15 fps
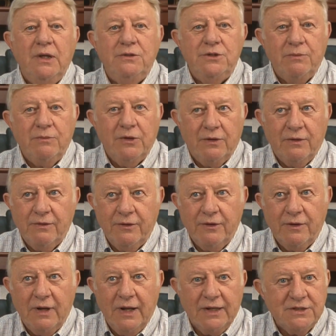Jim, there are, there
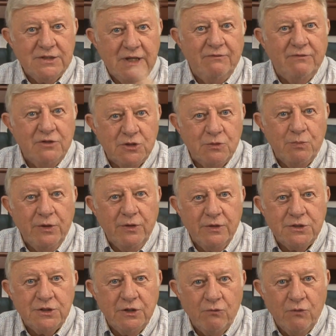are like seven
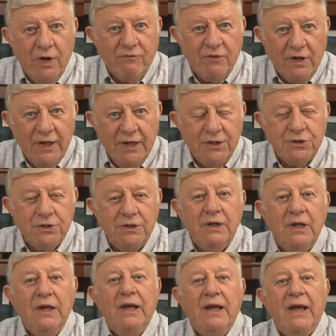spirits in Revelation,
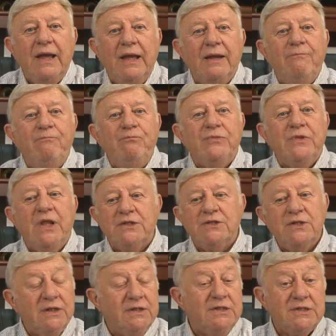and that's
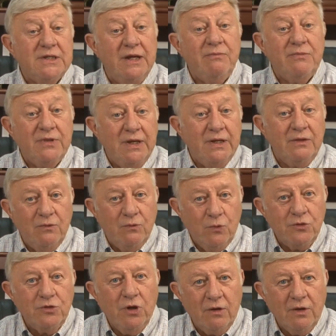not the same thing that we're
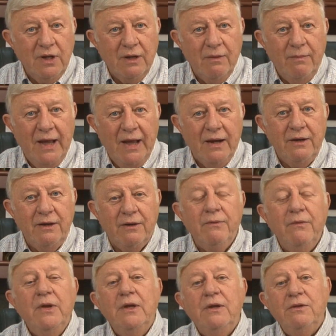talking about here.
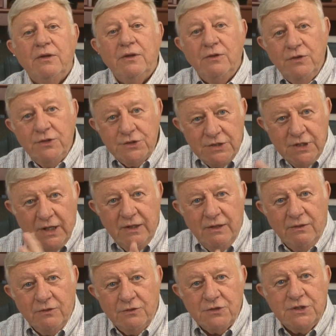You can do a study
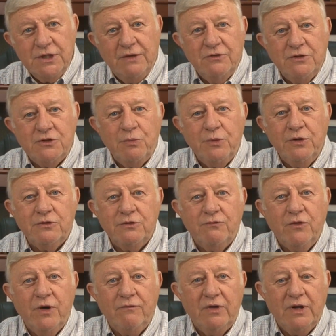on those seven spirits of
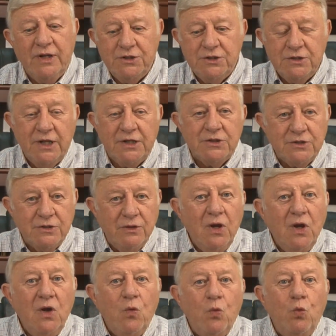Revelation. That's the
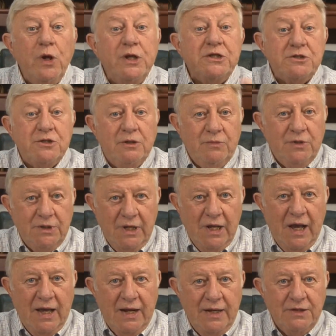wisdom that
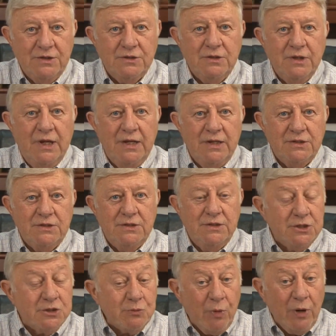God has, has
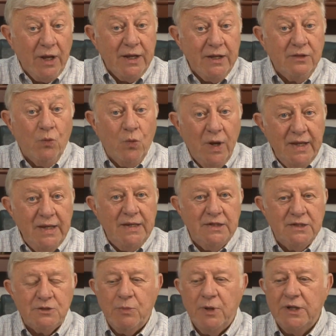displayed, the way He
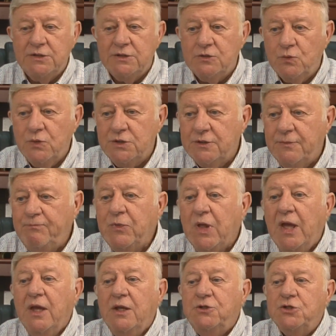displays His wisdom.
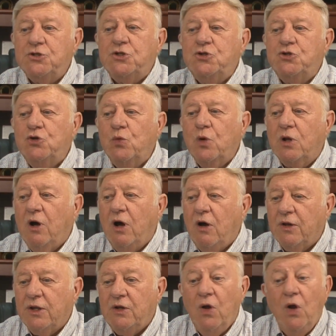Just as you were
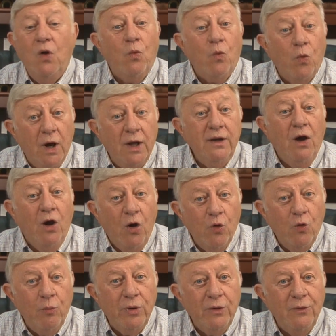called in one
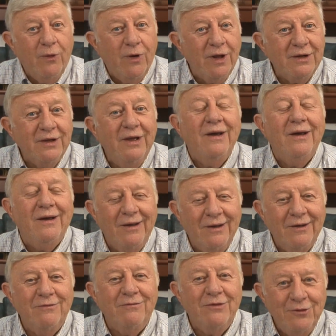hope, what?
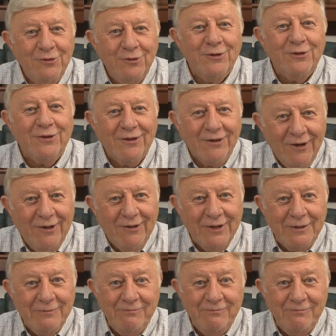Of your calling.